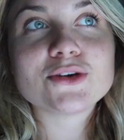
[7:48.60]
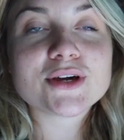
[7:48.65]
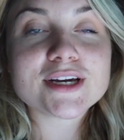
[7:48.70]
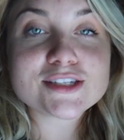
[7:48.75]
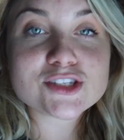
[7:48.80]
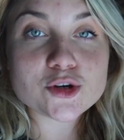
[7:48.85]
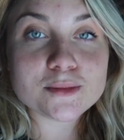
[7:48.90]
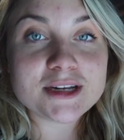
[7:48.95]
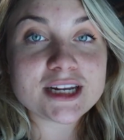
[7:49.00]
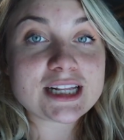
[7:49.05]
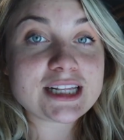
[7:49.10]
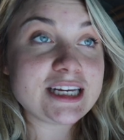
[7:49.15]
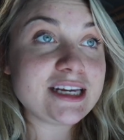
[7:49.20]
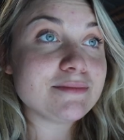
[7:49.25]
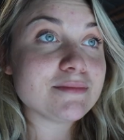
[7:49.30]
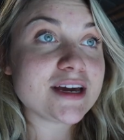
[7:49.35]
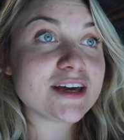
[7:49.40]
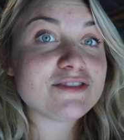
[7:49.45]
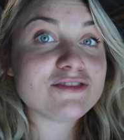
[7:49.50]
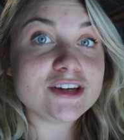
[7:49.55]
you guys told me to
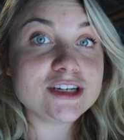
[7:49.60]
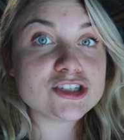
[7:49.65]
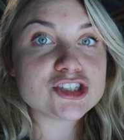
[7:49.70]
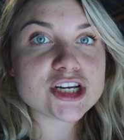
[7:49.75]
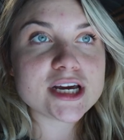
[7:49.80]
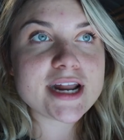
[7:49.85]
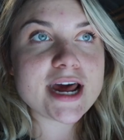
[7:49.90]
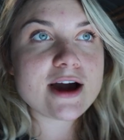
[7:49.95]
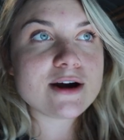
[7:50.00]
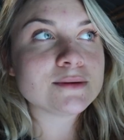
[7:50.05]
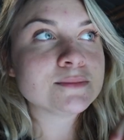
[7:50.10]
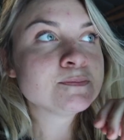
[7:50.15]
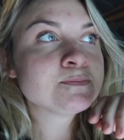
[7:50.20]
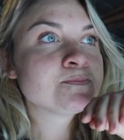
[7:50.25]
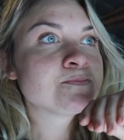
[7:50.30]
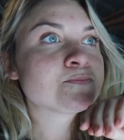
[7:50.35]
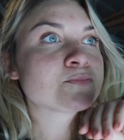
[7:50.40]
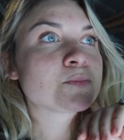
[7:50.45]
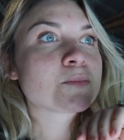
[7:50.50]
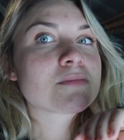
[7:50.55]
clean my feed shed out,
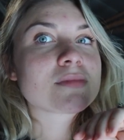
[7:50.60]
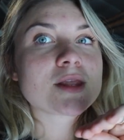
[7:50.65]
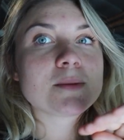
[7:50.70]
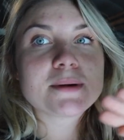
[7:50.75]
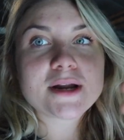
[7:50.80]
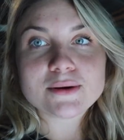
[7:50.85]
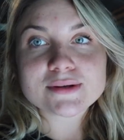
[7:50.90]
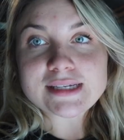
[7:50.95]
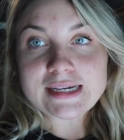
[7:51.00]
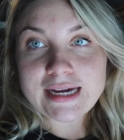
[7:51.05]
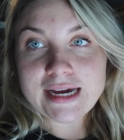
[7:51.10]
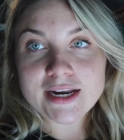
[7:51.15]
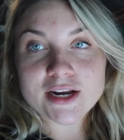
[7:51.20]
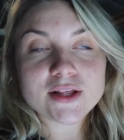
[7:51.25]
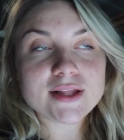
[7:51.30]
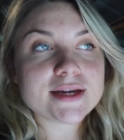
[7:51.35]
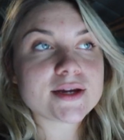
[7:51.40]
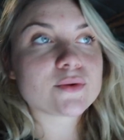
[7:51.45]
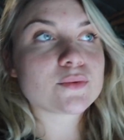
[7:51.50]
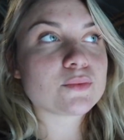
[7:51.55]
but I was like kind
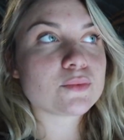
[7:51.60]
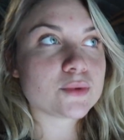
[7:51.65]
of like